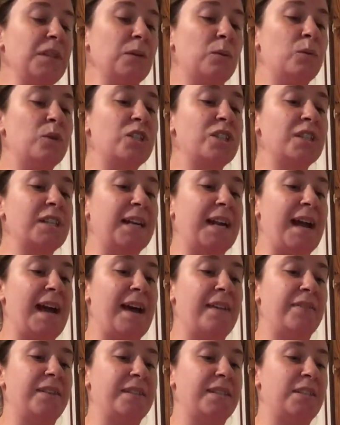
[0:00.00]
We're just going to
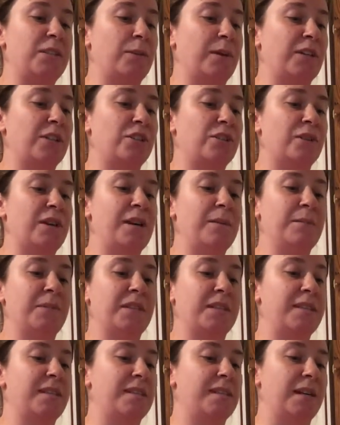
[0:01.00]
add this to our shrimp.
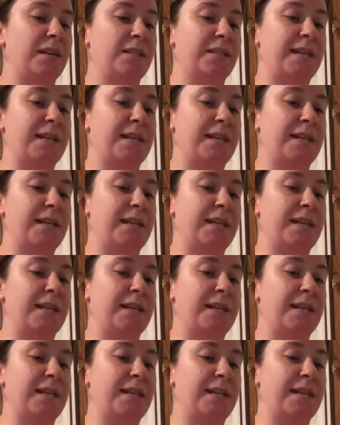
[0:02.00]
This is our